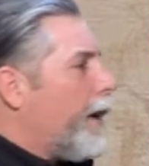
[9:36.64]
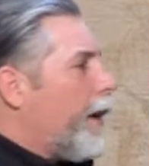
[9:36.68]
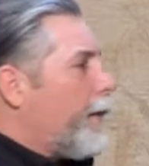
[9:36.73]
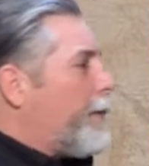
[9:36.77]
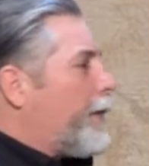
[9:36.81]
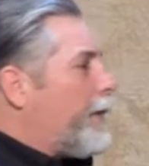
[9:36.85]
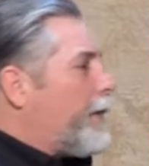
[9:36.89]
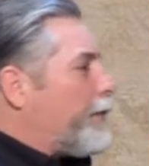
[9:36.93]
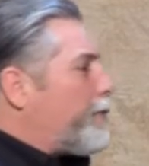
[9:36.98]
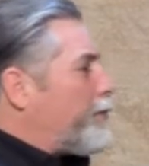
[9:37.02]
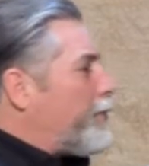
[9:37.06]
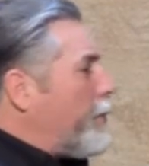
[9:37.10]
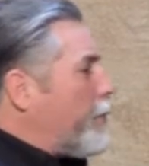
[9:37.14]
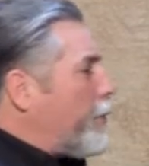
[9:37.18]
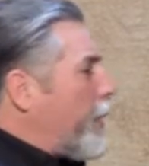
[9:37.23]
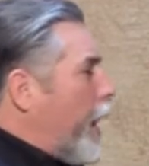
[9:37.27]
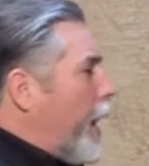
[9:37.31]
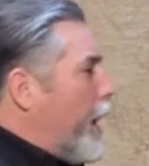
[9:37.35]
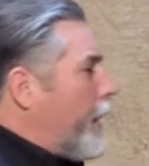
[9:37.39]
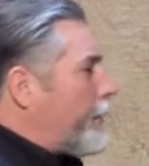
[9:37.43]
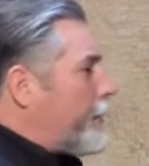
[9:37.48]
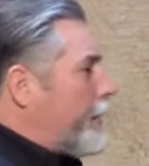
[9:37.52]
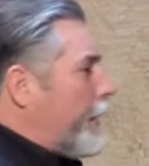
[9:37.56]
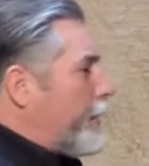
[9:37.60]
I mean, there's no
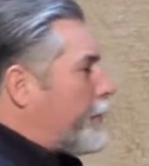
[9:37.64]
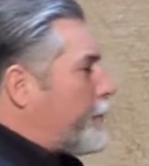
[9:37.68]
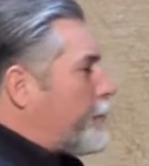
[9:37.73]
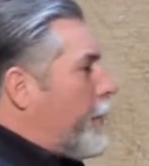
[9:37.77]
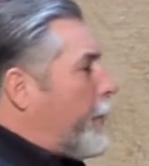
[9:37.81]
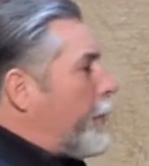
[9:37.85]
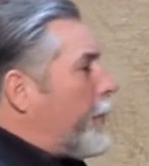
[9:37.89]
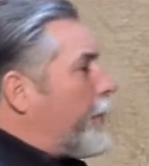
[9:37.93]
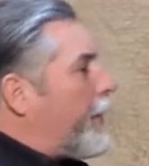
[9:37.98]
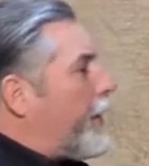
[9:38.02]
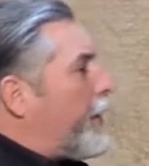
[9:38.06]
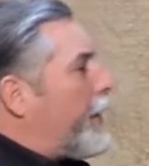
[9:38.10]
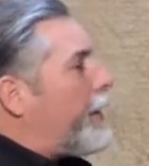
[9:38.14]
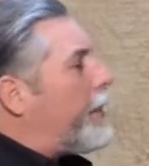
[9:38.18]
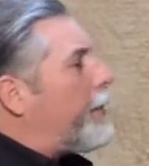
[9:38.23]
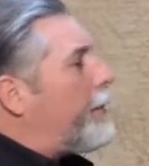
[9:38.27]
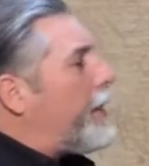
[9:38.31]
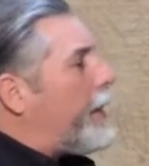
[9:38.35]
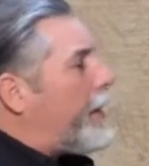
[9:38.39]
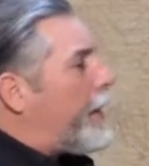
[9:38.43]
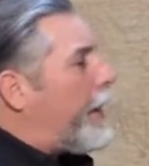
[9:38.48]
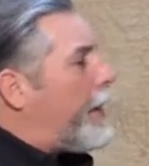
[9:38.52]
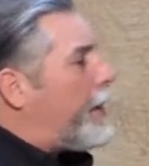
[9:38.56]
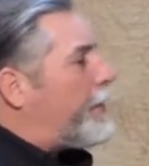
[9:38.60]
contest. But when the
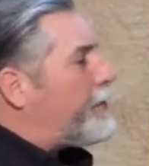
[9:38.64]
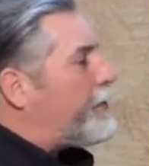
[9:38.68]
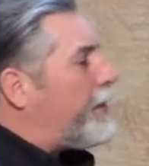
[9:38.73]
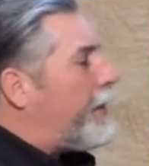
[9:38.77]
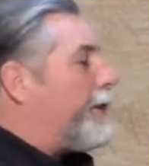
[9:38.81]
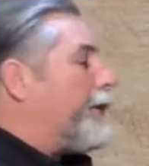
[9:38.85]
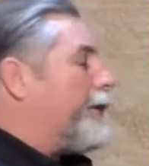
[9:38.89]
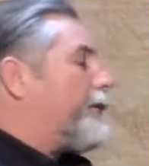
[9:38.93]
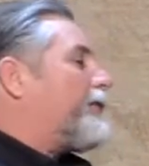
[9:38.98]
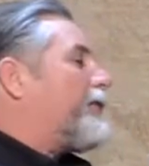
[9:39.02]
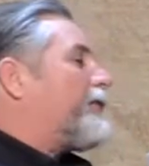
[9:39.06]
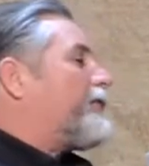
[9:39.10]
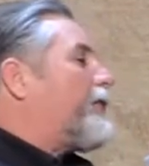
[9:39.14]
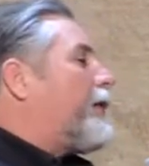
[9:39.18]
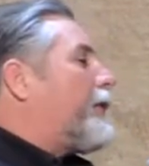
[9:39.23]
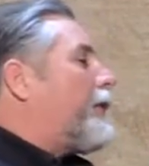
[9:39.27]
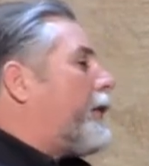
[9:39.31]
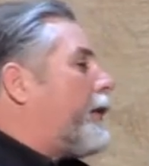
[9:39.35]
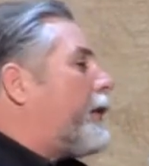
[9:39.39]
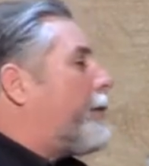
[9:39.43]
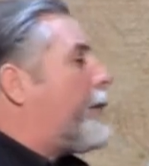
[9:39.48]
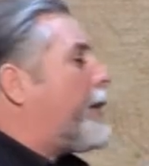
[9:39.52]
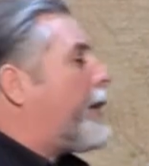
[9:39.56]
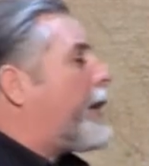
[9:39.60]
enemy comes in, let's just
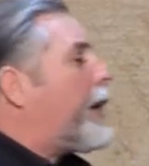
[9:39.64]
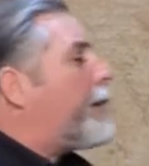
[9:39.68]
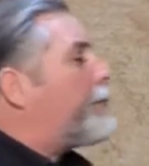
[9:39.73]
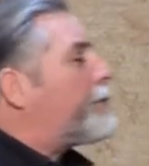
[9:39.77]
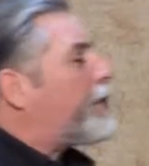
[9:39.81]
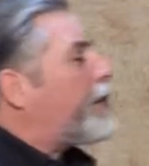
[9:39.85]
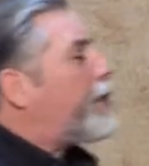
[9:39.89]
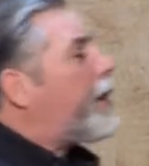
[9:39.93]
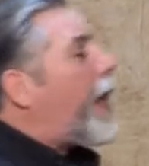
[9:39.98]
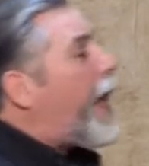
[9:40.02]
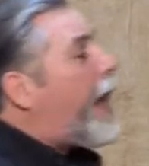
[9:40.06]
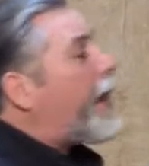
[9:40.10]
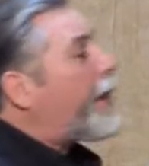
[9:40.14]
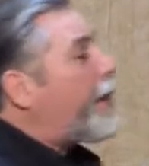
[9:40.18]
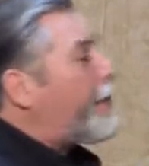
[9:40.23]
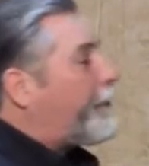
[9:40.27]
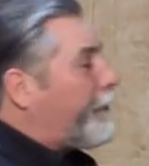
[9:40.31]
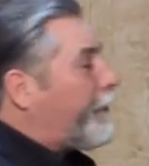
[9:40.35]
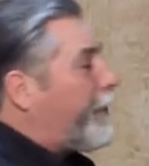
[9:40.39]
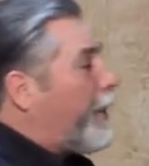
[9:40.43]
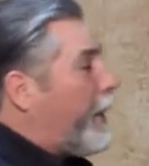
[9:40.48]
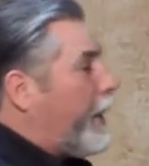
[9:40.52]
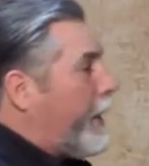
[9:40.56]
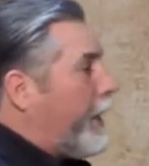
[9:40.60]
say the enemy comes in like
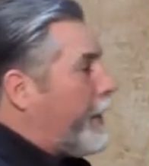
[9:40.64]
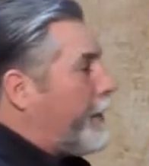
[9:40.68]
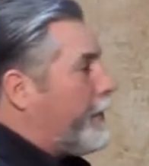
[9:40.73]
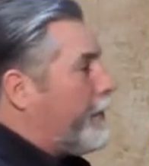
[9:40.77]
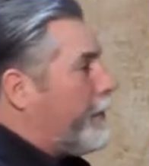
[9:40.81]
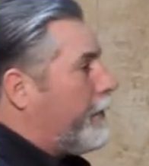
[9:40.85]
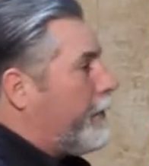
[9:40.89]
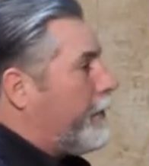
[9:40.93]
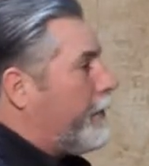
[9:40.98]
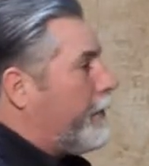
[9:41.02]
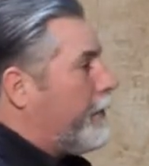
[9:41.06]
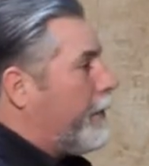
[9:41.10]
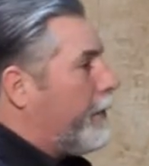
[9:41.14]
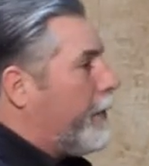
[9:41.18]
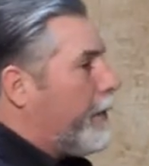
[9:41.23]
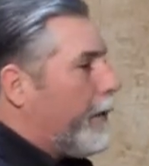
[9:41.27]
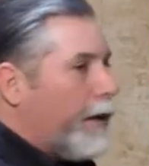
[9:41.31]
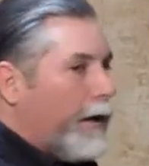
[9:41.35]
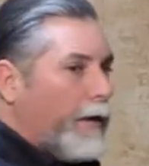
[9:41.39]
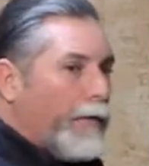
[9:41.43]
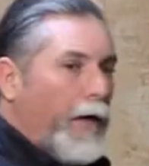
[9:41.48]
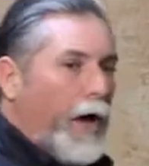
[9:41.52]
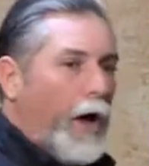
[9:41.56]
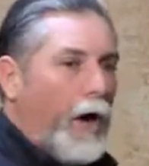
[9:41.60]
a flood.
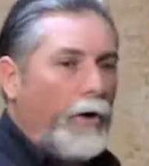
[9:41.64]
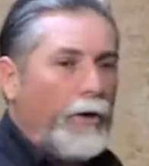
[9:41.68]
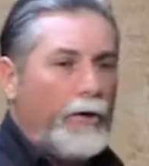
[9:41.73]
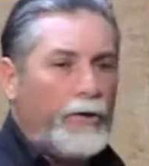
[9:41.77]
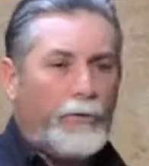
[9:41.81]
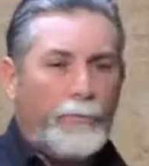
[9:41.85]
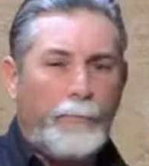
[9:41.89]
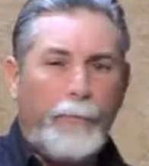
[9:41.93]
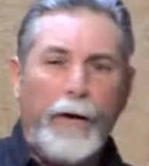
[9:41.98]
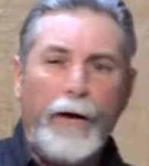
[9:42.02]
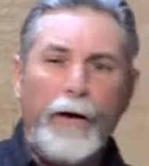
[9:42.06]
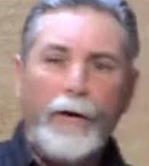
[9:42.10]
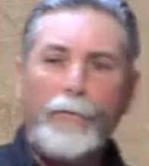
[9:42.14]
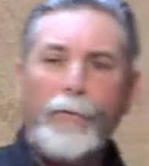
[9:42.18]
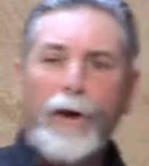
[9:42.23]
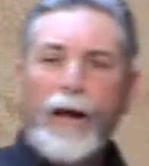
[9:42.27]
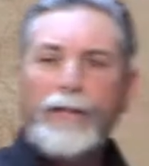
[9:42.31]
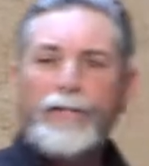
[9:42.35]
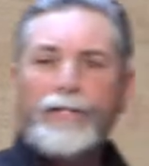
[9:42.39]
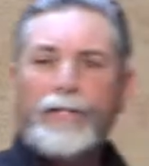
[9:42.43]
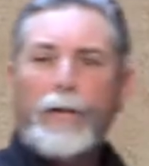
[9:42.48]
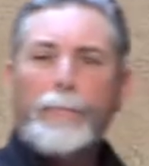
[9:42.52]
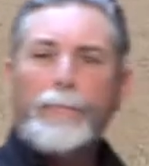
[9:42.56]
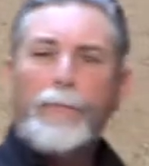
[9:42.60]
The Holy Spirit
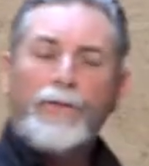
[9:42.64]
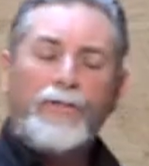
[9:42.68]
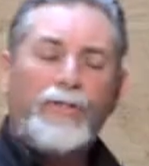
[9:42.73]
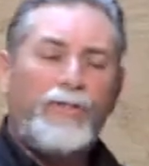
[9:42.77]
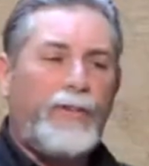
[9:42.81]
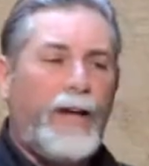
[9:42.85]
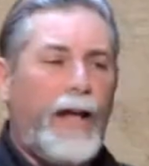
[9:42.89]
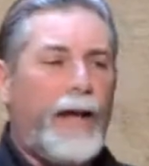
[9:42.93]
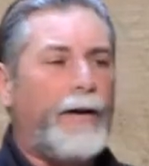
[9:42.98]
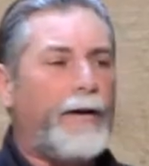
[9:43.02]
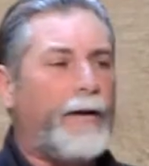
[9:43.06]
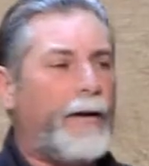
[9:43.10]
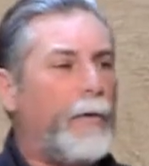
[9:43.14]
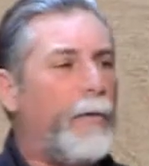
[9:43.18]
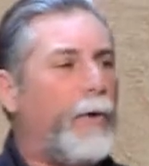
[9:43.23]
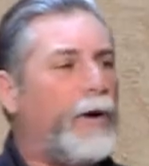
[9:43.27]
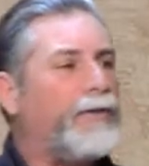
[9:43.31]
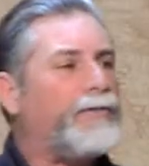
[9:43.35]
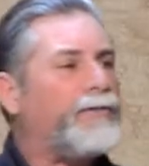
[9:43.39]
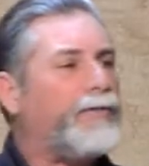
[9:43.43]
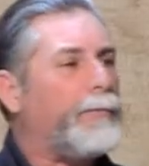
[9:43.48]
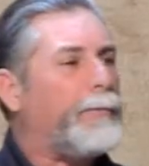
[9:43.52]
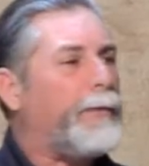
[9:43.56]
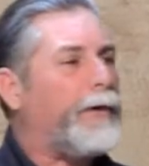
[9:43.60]
raises up a standard. Now,
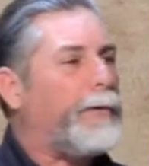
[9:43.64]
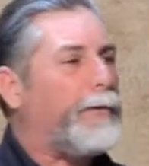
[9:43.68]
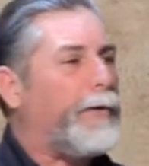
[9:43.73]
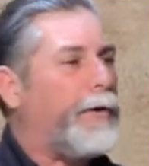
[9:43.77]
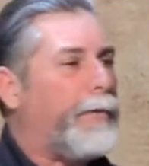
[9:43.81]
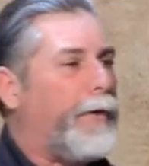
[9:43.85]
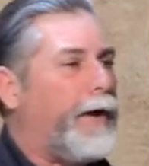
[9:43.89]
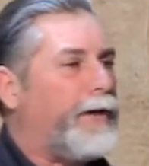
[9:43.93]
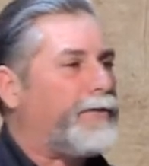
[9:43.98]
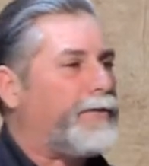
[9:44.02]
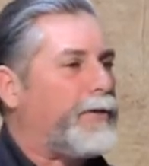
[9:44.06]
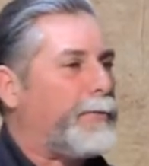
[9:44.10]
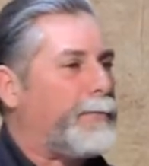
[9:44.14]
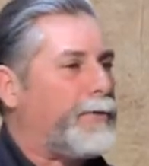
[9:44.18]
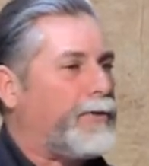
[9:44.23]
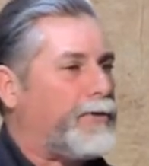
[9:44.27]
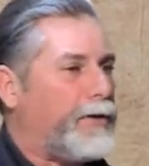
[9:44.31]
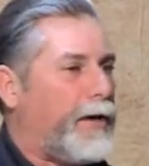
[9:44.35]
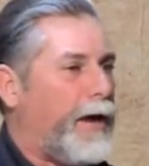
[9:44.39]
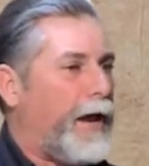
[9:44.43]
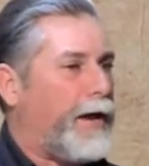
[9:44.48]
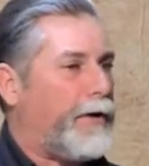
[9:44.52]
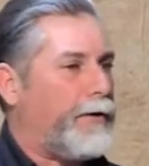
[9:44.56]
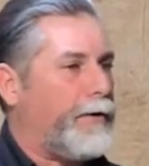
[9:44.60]
what does it mean we raise up a
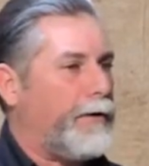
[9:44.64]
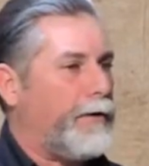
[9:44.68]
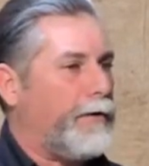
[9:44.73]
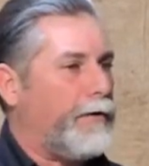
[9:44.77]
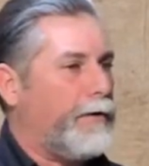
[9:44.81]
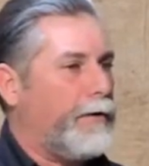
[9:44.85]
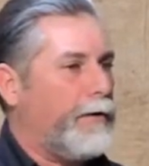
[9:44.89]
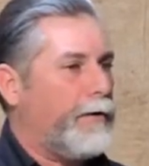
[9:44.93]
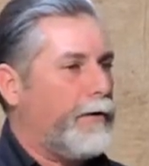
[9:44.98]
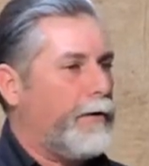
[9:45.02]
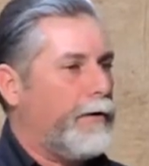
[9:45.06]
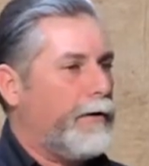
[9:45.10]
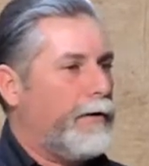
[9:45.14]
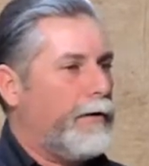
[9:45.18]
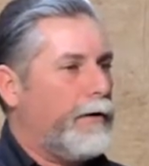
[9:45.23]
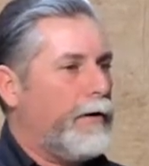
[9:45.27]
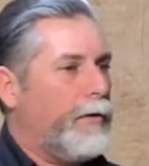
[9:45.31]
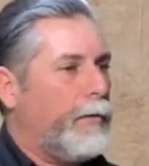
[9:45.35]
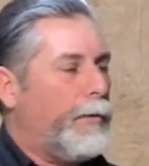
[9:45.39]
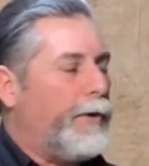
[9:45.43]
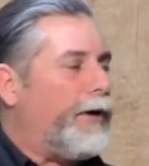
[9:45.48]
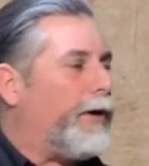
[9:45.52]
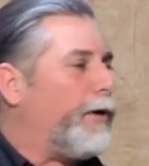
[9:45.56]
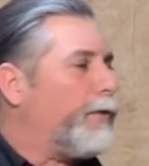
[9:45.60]
standard?
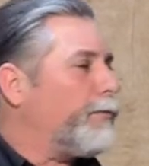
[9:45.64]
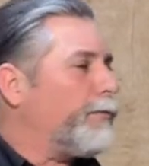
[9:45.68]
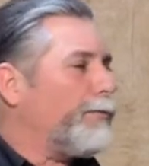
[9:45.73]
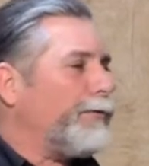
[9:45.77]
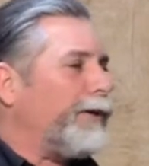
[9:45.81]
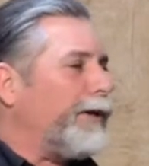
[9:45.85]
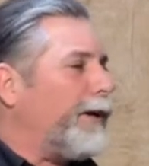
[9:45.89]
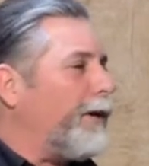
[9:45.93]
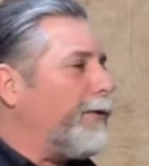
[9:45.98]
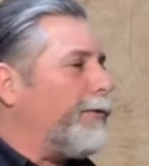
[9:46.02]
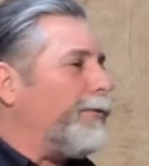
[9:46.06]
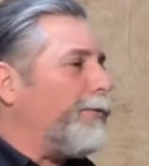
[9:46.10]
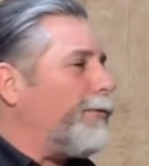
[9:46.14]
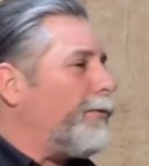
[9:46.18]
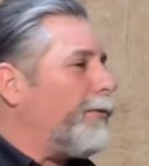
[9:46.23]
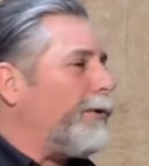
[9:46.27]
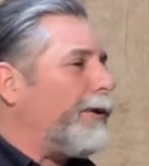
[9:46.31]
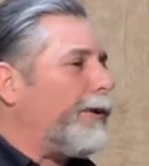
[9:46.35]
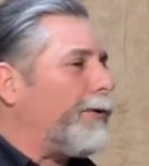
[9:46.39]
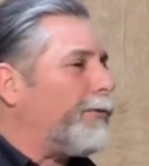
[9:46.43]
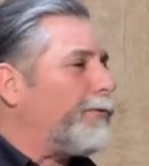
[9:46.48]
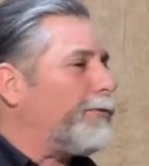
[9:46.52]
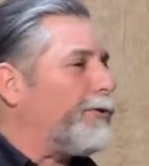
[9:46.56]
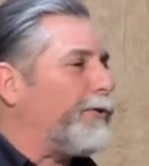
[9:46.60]
We don't, you know,
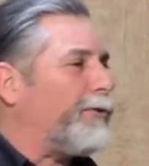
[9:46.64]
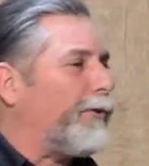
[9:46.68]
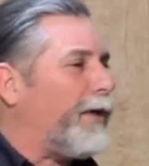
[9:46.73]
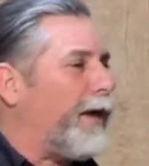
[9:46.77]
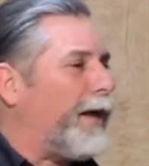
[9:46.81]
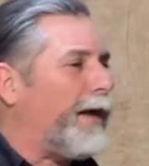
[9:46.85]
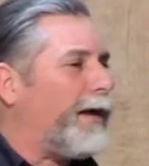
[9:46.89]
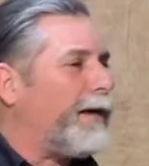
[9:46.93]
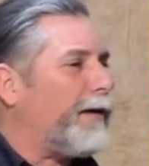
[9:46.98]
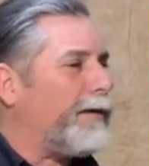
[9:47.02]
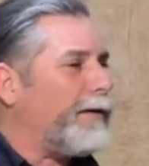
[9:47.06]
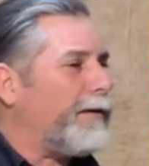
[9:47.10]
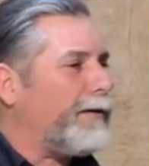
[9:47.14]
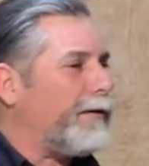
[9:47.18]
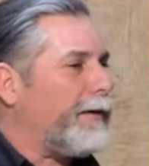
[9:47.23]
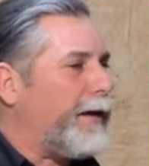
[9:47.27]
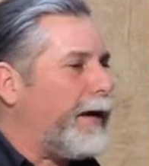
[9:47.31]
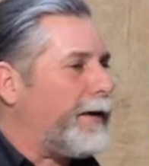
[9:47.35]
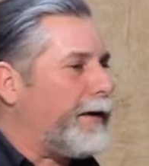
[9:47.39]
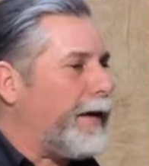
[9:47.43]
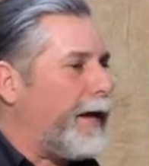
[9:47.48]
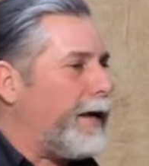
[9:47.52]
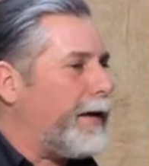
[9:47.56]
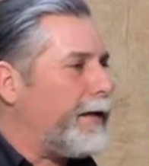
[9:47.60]
we don't do that
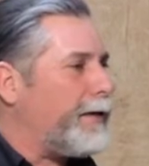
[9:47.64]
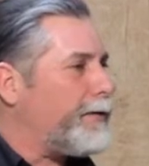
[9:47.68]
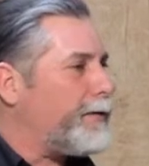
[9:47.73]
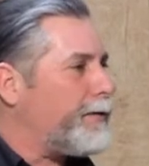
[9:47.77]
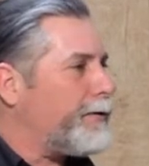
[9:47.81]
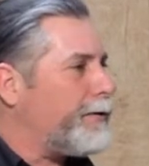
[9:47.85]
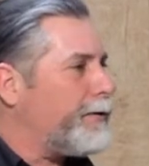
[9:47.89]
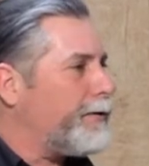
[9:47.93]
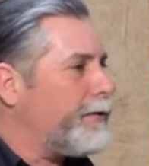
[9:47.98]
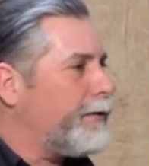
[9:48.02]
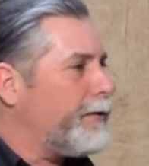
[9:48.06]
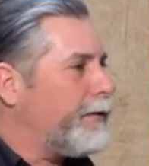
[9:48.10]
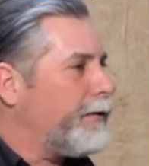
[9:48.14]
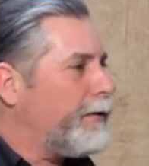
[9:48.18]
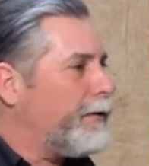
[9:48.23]
nowadays.